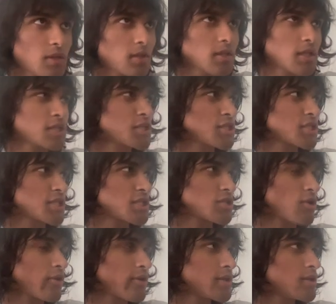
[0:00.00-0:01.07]
let's just get
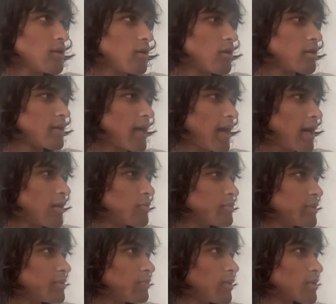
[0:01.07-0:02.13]
started on how
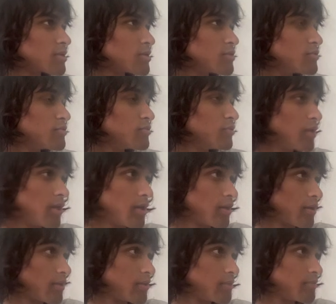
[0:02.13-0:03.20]
we want
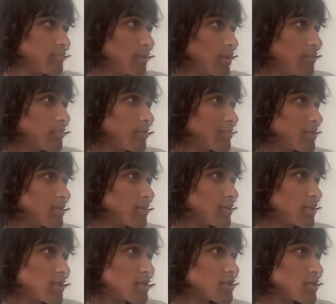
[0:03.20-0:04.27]
to implement
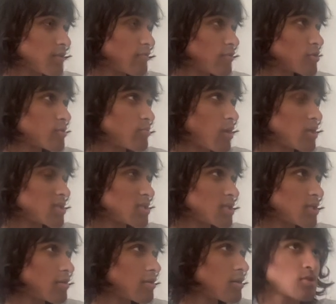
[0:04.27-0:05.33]
this conversion process
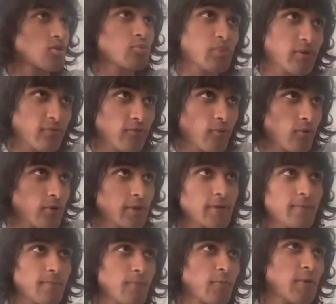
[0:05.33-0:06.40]
here. So before
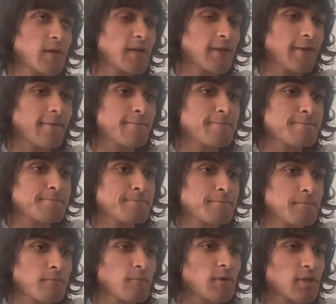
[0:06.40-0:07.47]
we
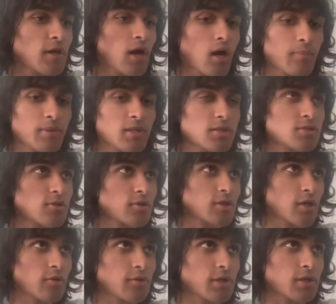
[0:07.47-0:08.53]
really hop in and start
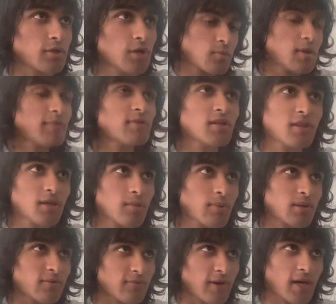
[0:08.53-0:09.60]
coding, we have to think about
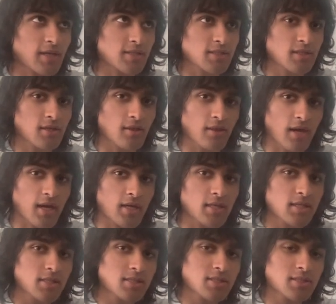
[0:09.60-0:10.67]
the fact that
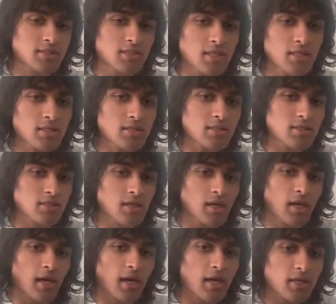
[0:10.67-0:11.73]
since
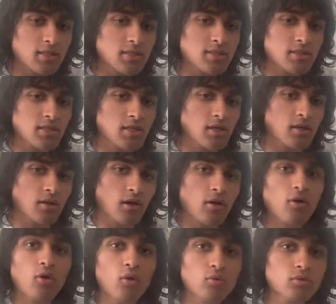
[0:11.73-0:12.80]
hex
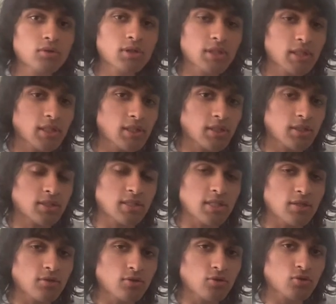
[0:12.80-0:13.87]
not only
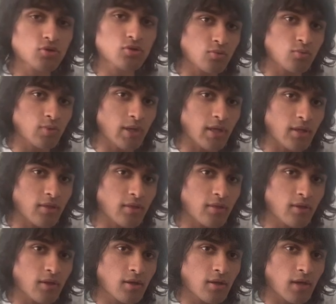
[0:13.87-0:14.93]
deals with
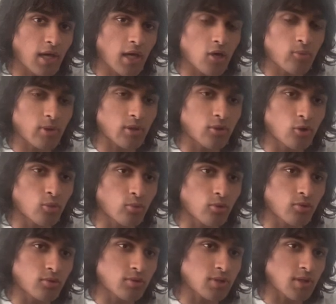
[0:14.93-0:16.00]
Arabic
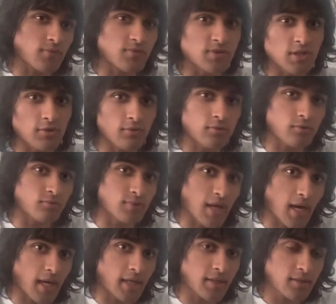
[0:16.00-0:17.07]
numerals of 0 through
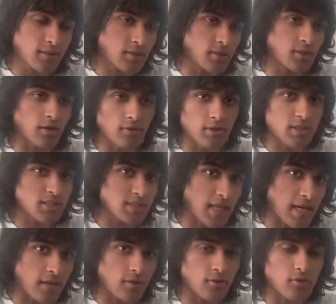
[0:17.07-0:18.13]
9, the
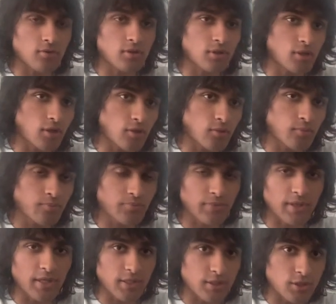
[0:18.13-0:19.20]
standard,
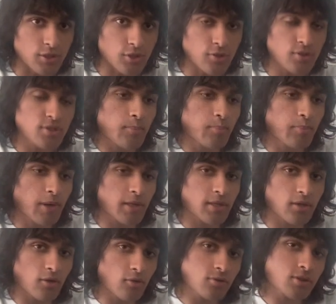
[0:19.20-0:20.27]
integers, but
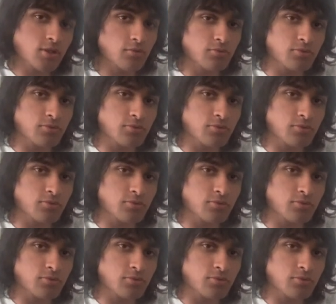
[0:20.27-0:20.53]
it also